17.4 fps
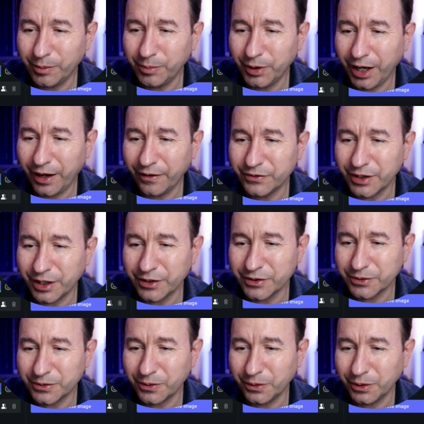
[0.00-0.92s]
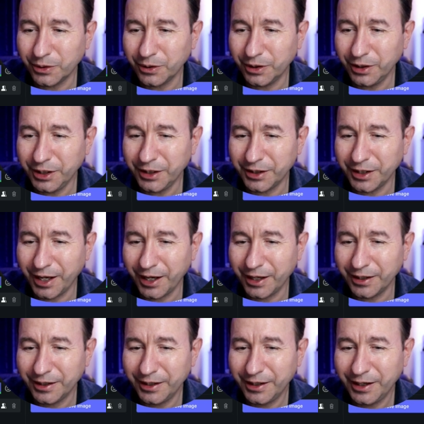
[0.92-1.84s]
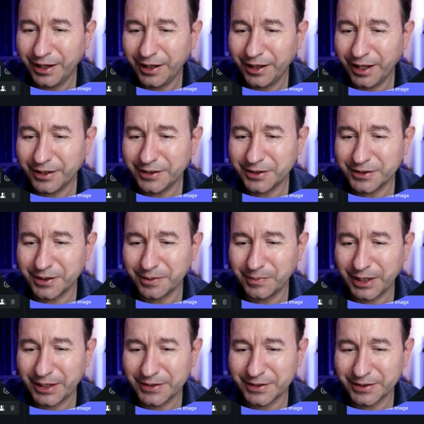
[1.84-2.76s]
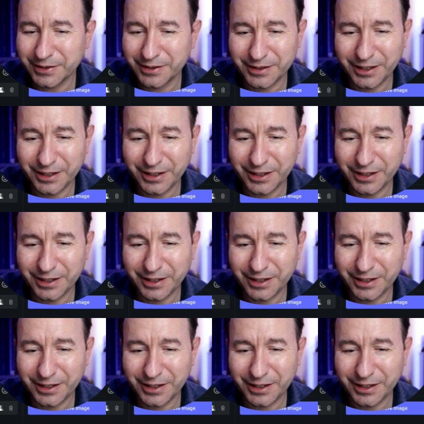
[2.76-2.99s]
But as I scroll it, look at that. That's just amazing.